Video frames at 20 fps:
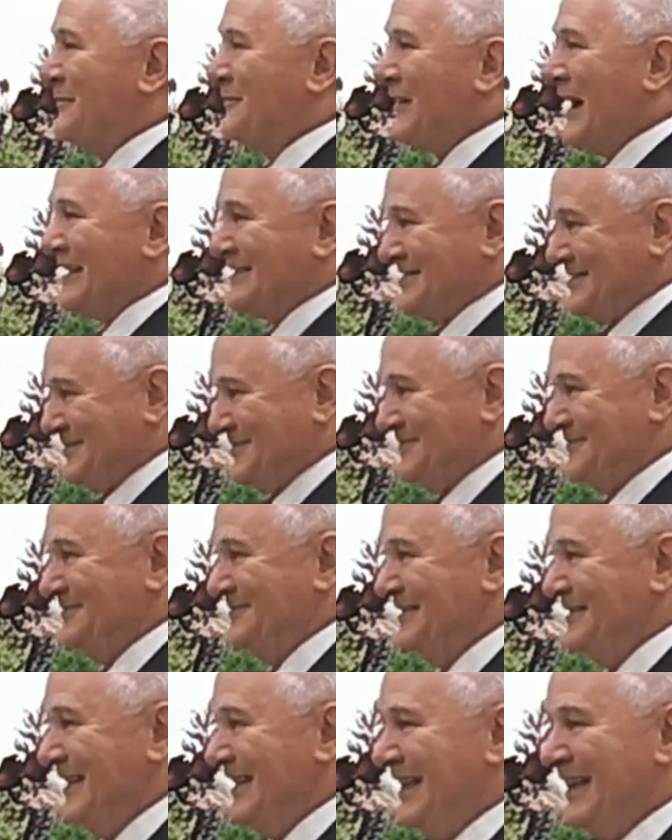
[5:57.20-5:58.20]
you, you've
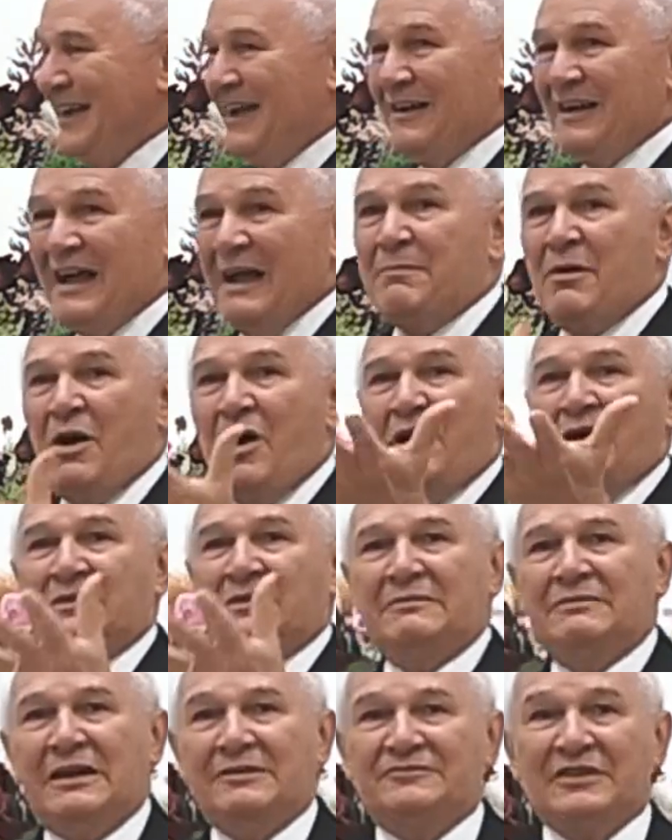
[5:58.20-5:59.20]
seen by
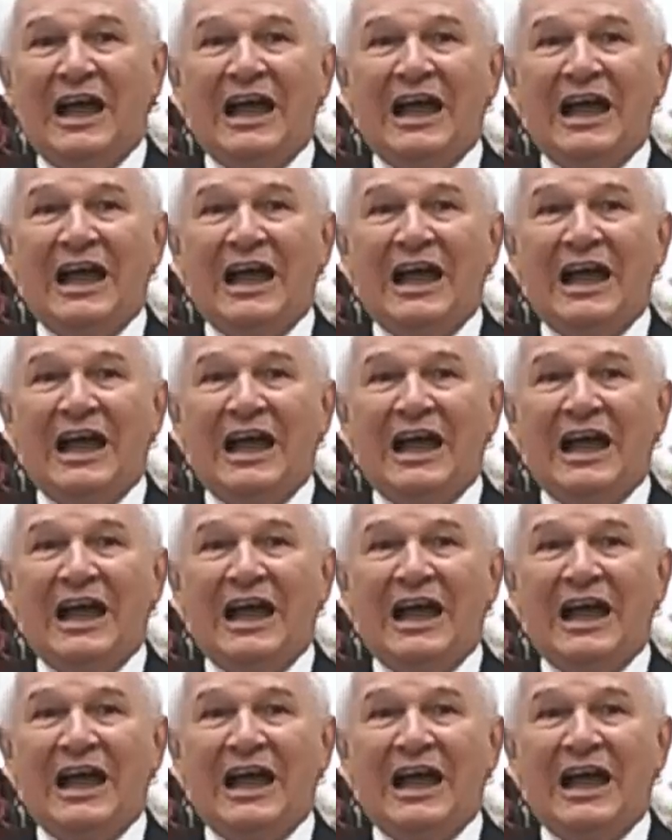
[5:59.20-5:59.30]
osmosis.